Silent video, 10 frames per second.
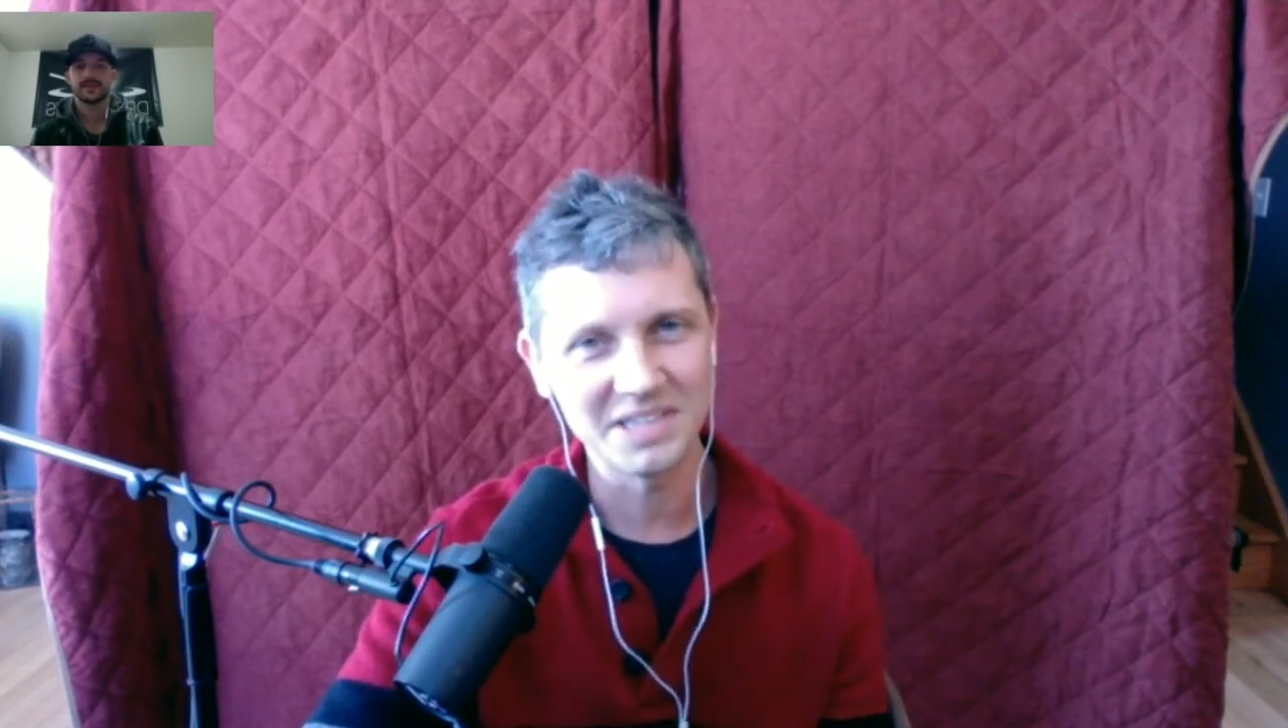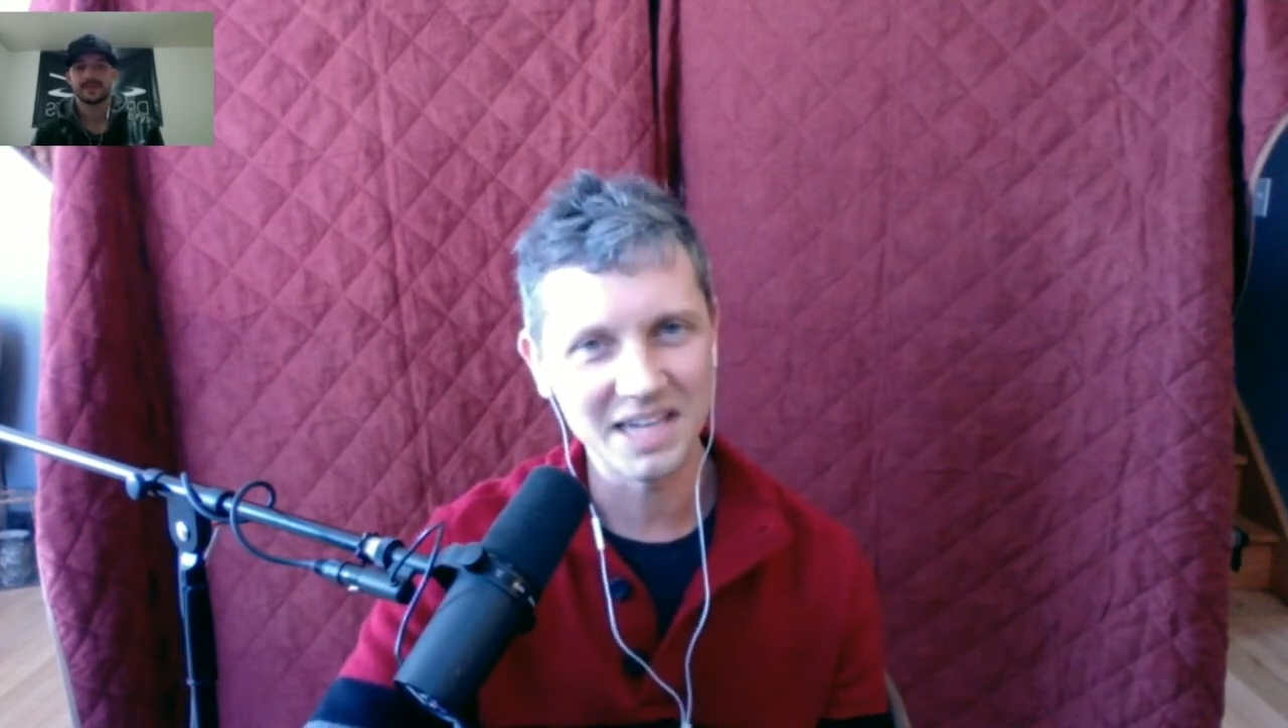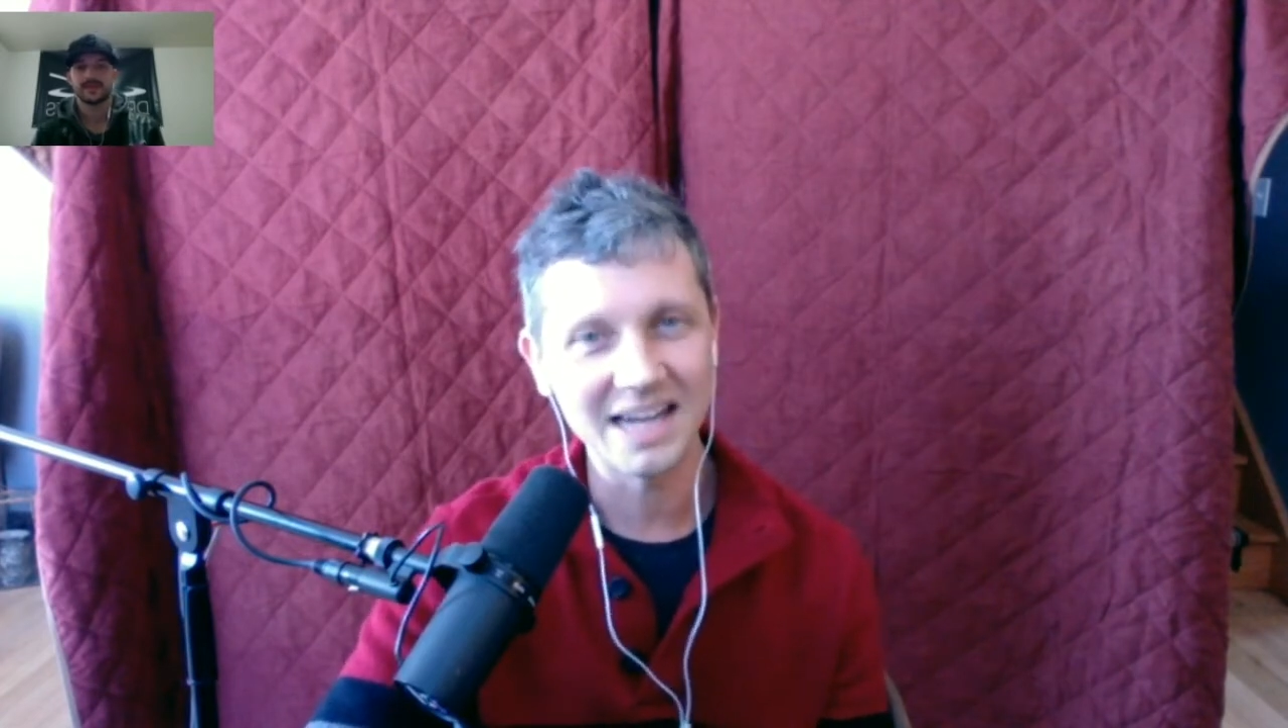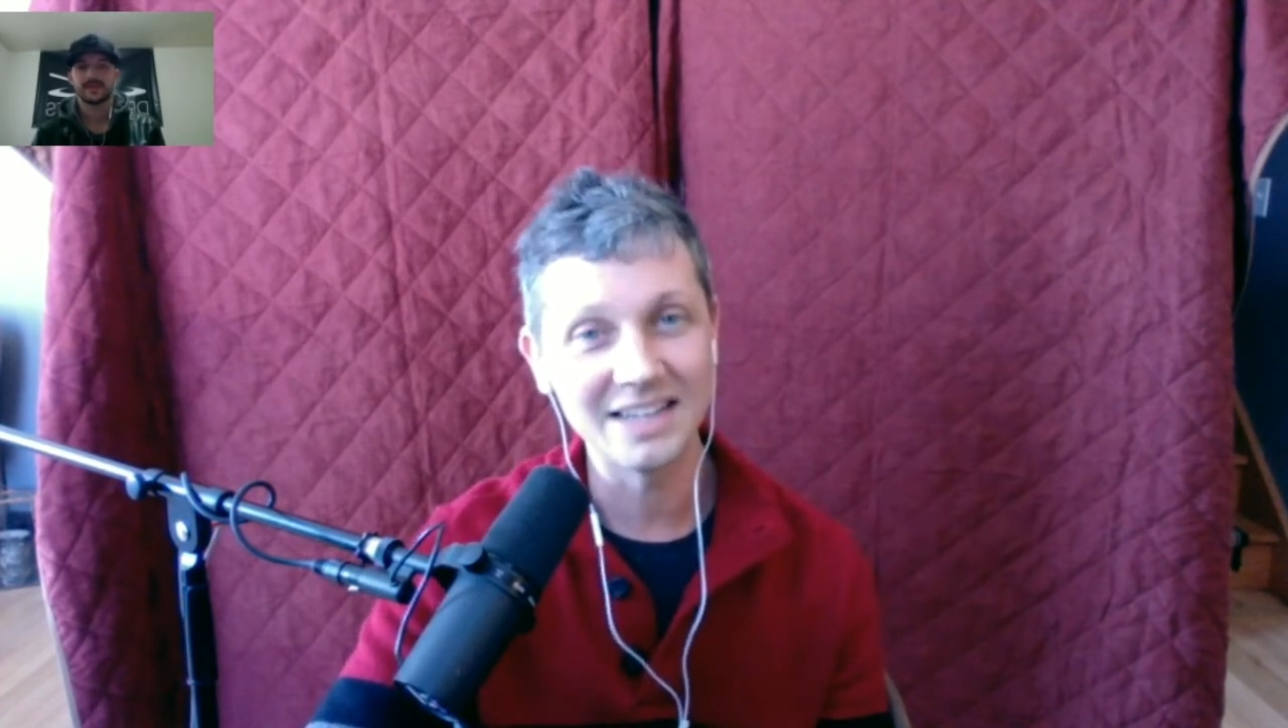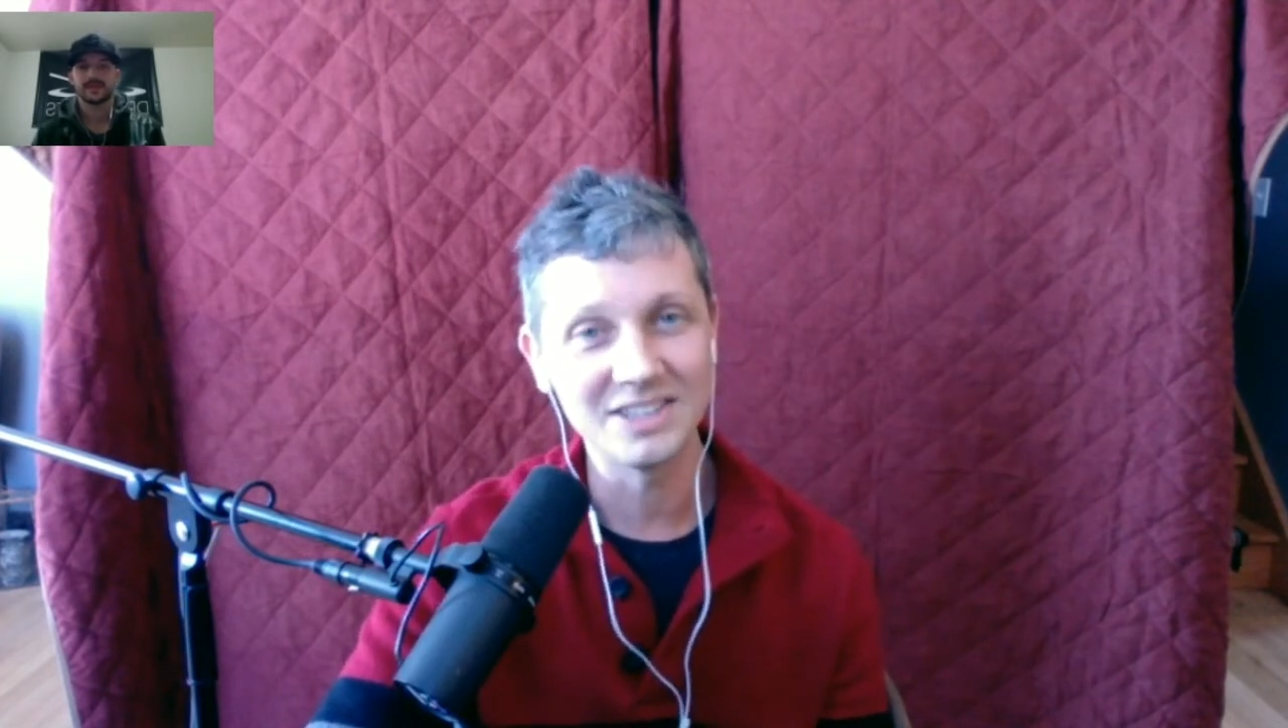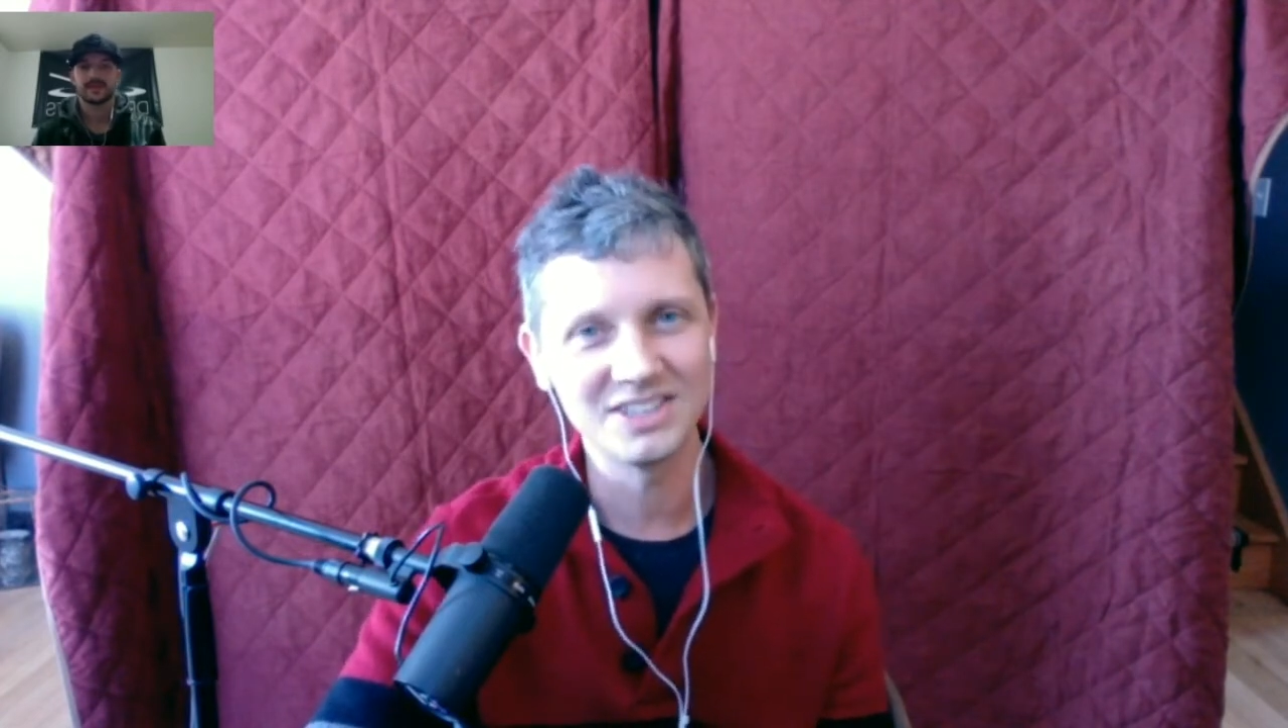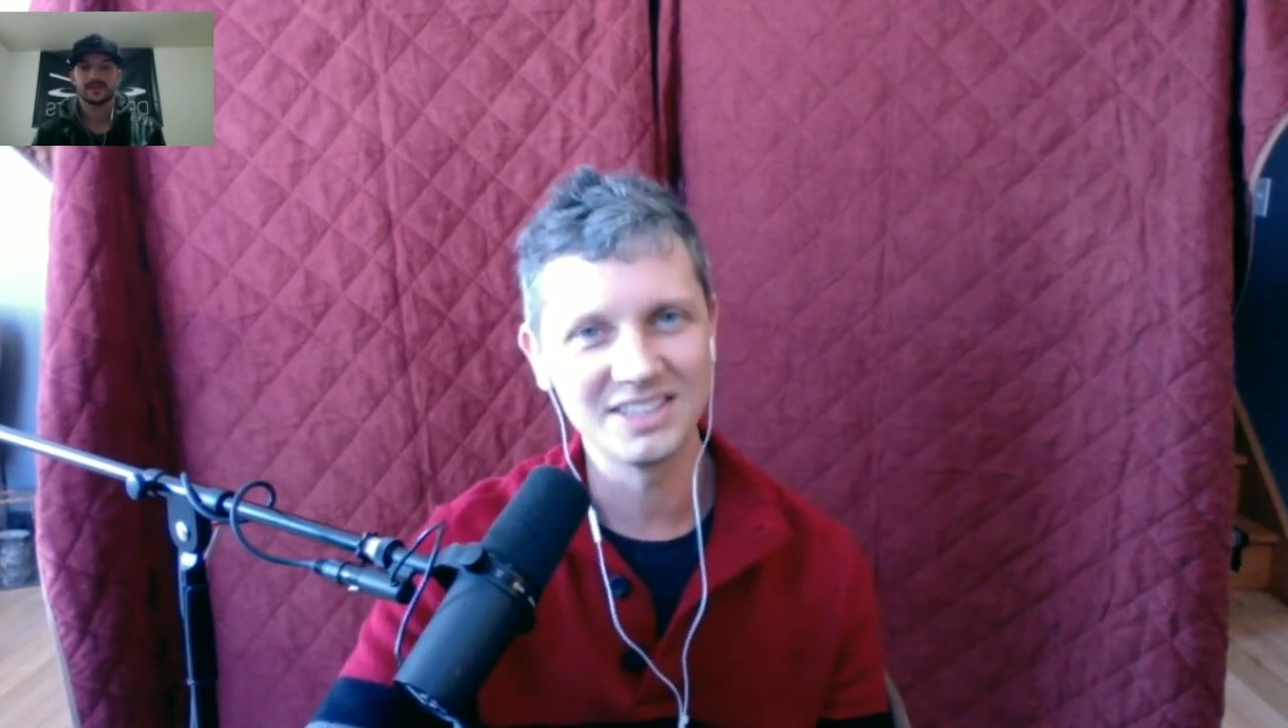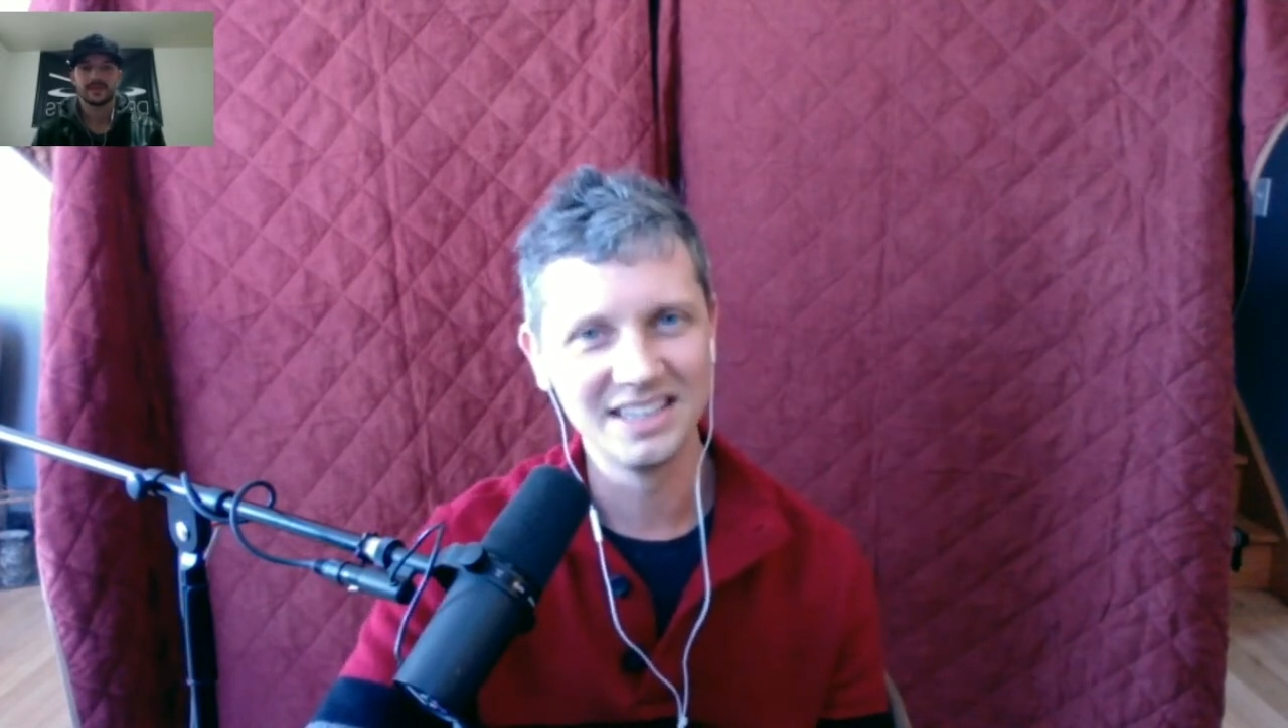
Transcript: attached